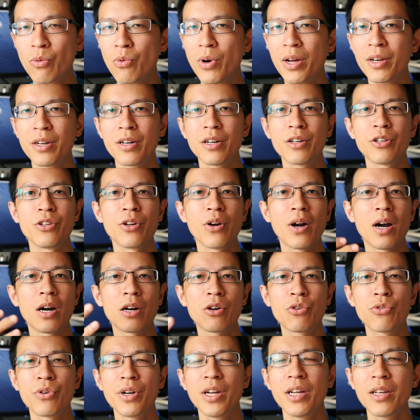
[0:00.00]
whether you are a
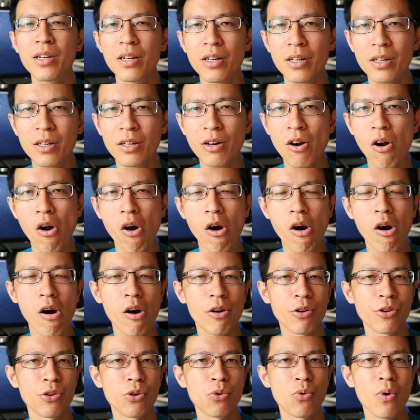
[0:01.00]
creator
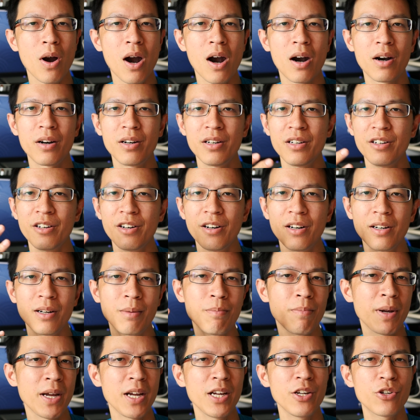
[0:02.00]
or you are
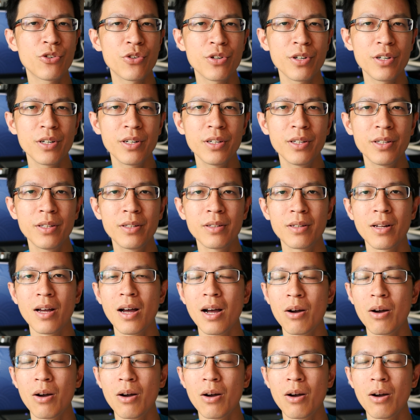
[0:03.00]
a patron.